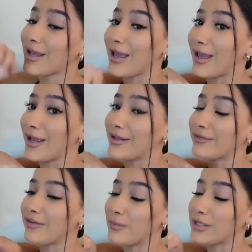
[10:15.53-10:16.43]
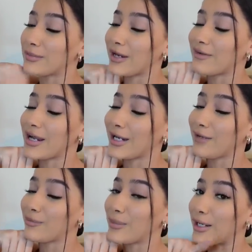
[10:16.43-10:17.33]
and the females might rock it
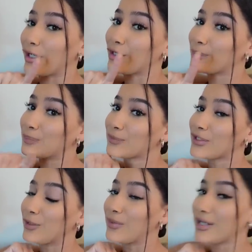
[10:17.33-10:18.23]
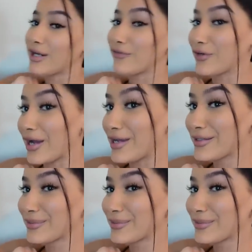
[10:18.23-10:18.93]
even better. So be careful, guys.